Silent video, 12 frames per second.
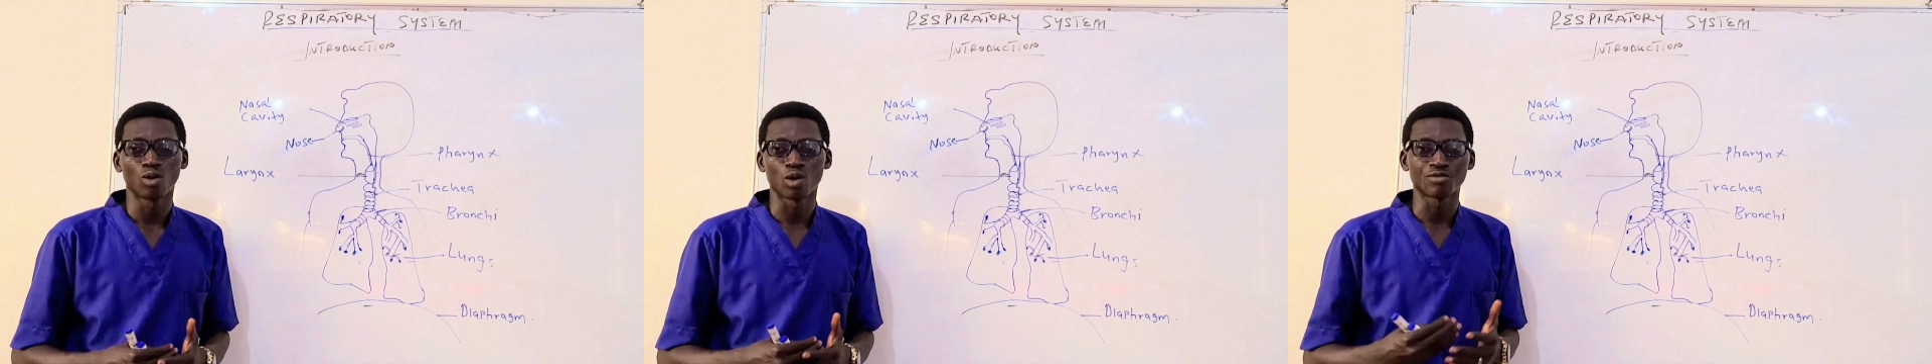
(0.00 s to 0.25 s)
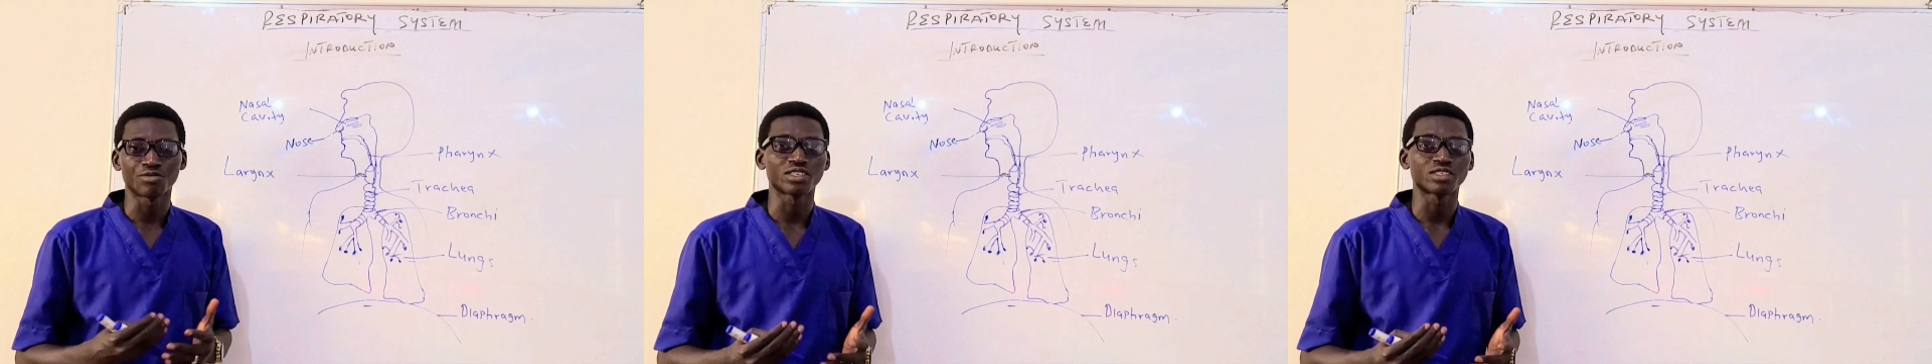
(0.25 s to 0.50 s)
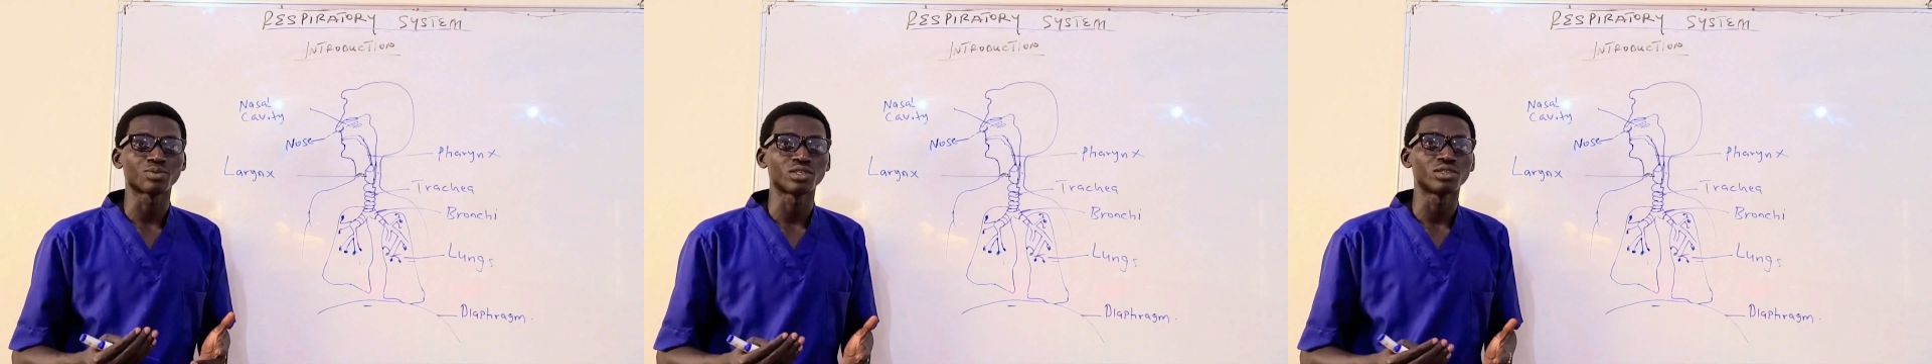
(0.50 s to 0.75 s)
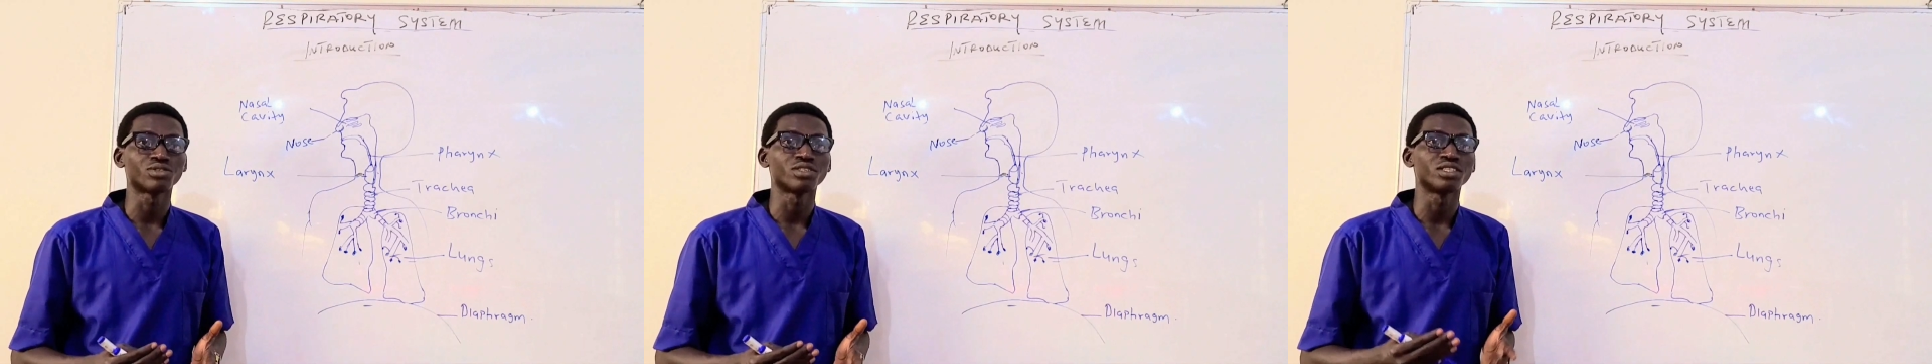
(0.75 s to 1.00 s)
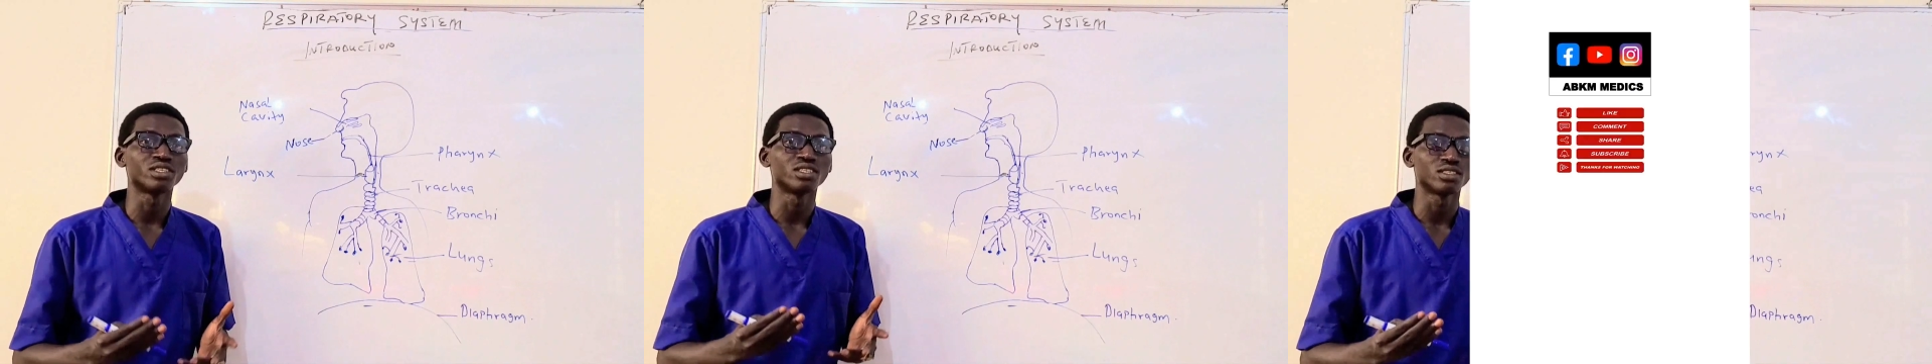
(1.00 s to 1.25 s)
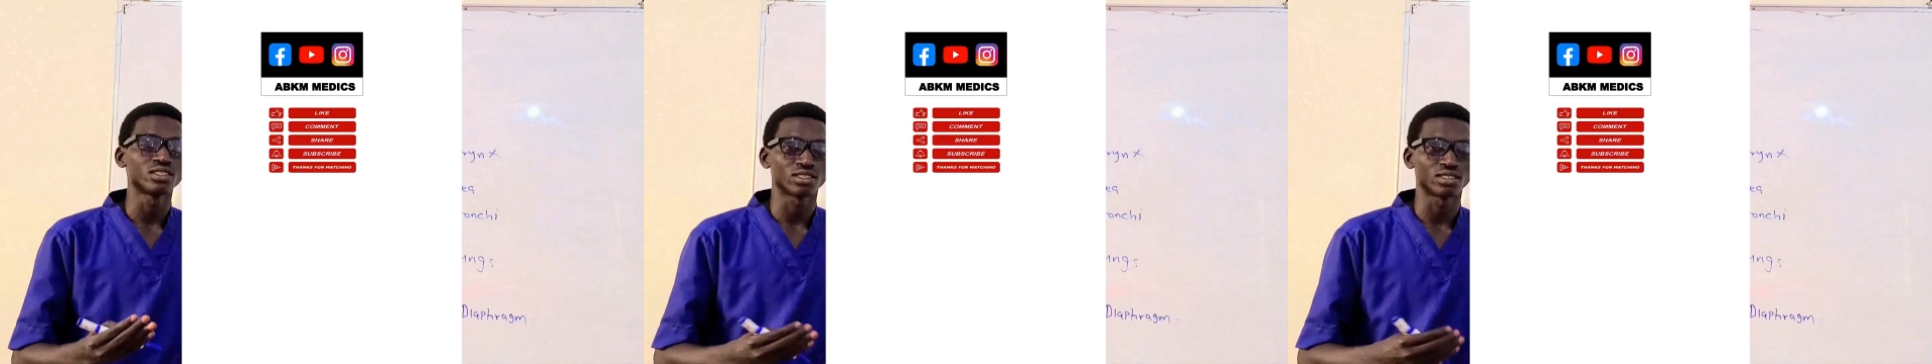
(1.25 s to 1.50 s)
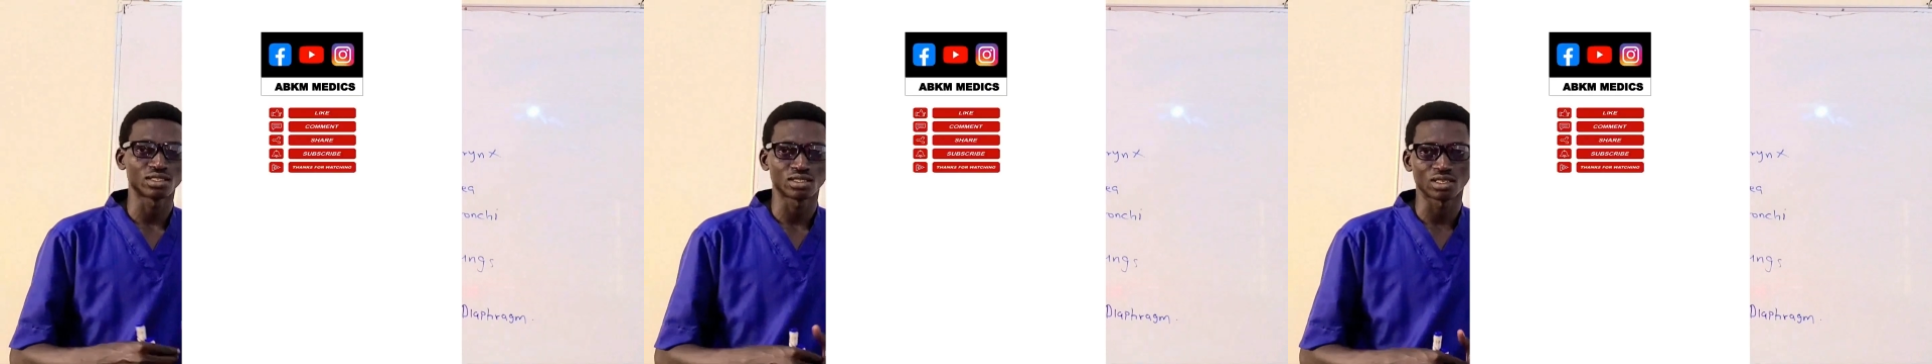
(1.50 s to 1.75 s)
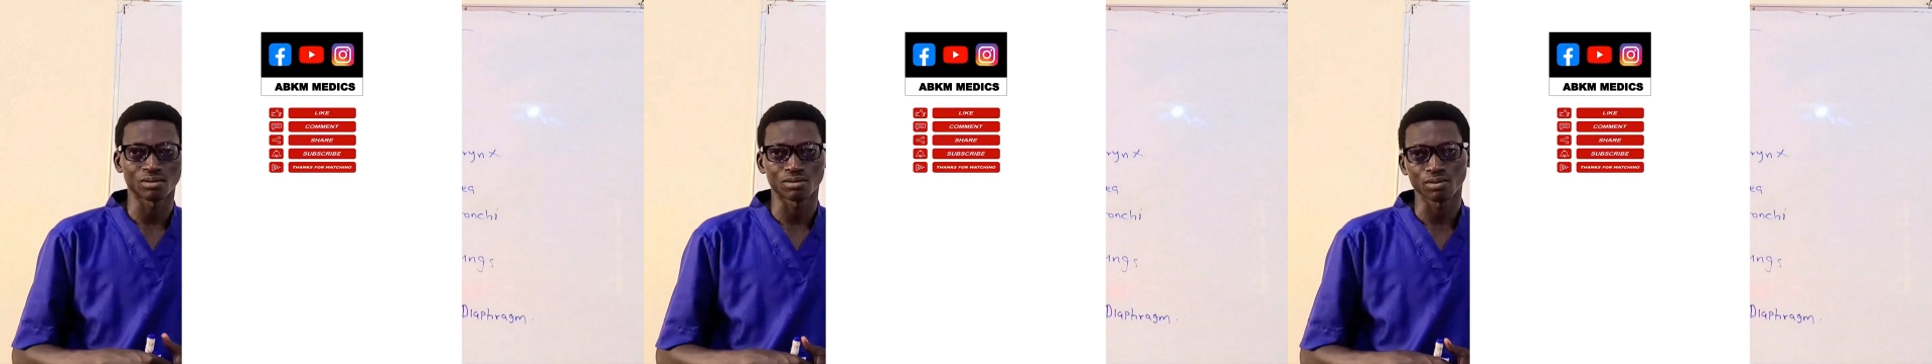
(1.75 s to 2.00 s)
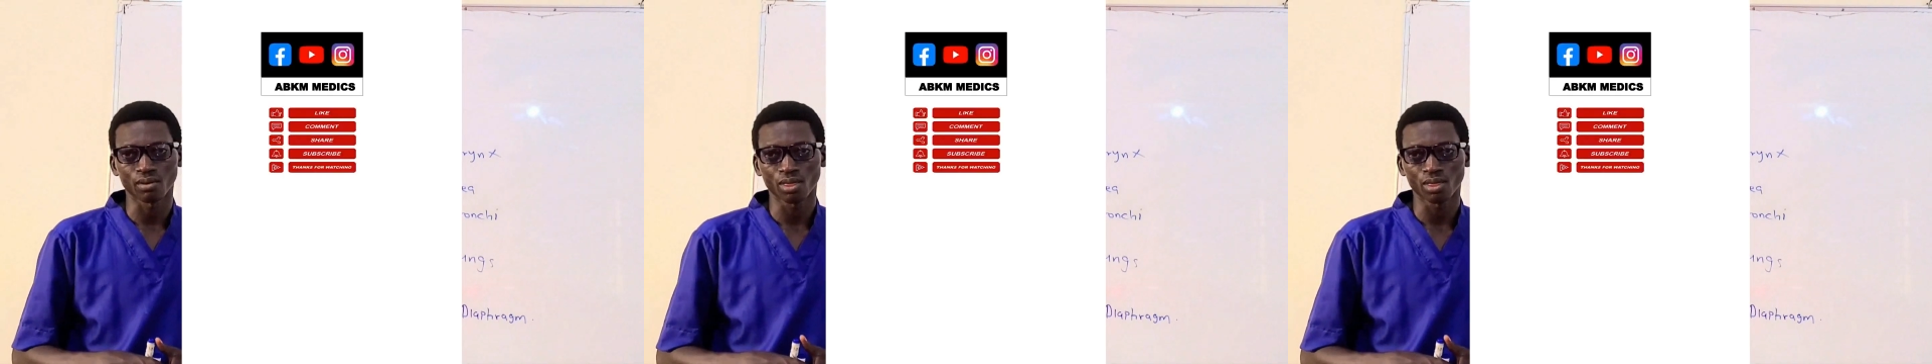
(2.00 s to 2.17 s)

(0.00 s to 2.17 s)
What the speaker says: of respiratory system.